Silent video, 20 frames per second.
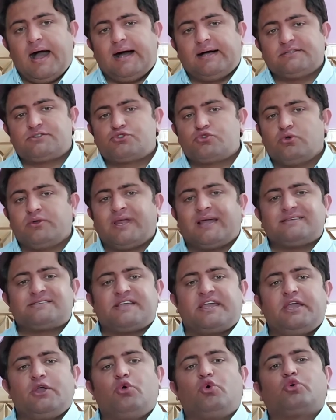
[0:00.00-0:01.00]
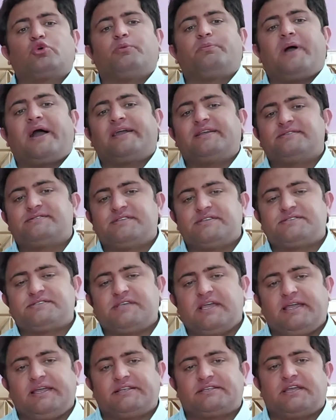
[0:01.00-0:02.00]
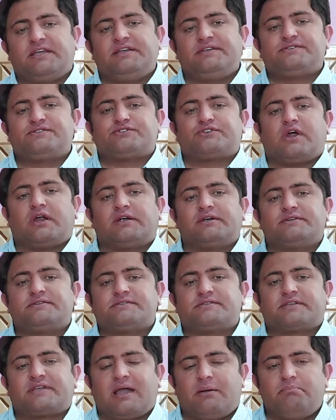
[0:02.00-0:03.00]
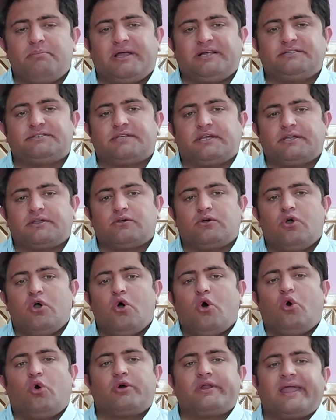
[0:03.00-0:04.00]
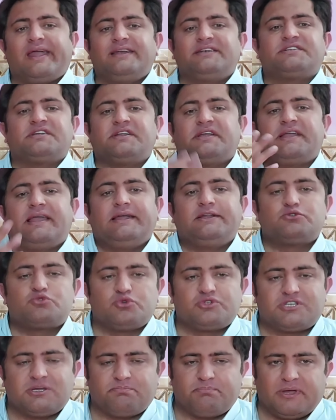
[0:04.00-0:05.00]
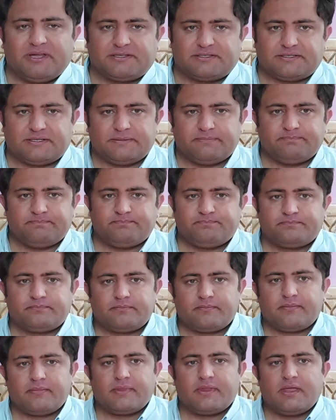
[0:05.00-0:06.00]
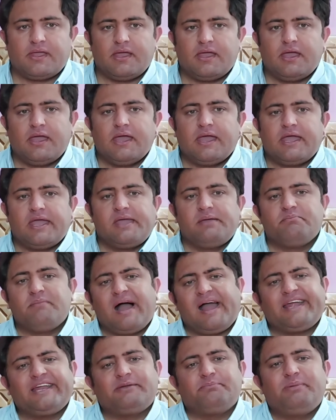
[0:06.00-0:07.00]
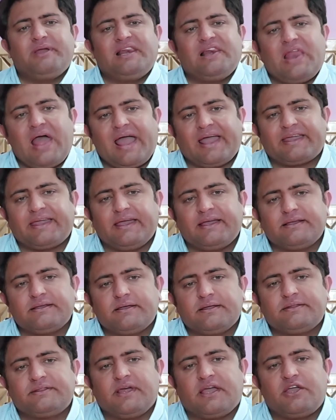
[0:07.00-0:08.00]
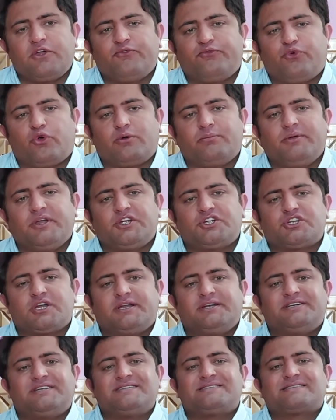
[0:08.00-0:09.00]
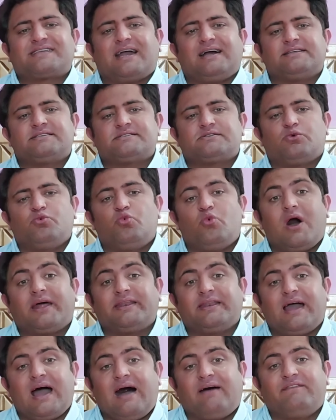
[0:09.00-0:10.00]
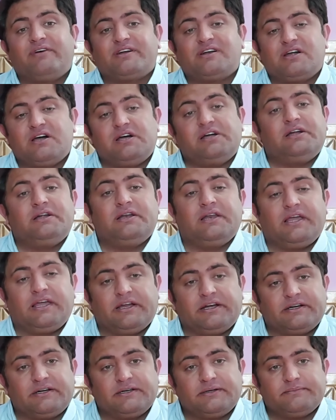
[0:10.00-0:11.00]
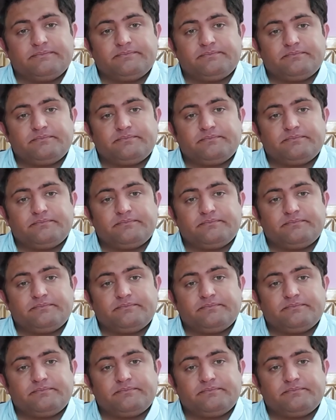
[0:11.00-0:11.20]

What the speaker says: as soon as he occupies the seat, he starts commenting or entering into debate. He might be lacking the information discussed 1 hour earlier.